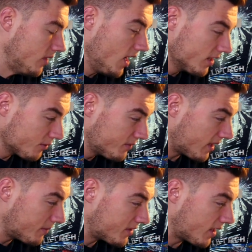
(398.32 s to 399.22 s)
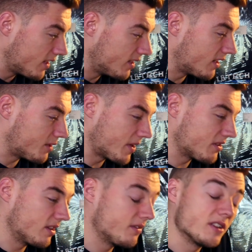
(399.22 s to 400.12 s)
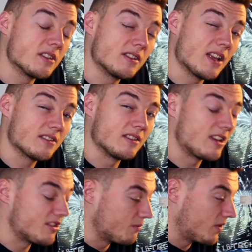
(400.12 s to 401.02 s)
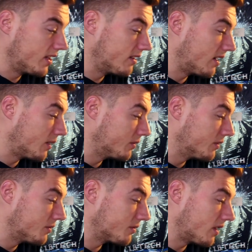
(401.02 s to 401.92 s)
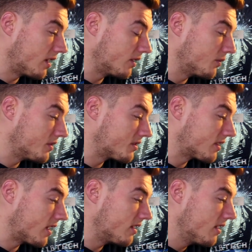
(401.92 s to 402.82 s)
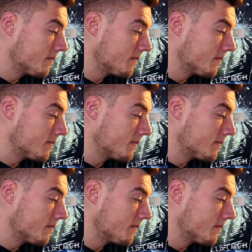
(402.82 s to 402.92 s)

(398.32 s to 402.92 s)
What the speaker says: I sometimes say, especially if it's a destination wedding, I always say,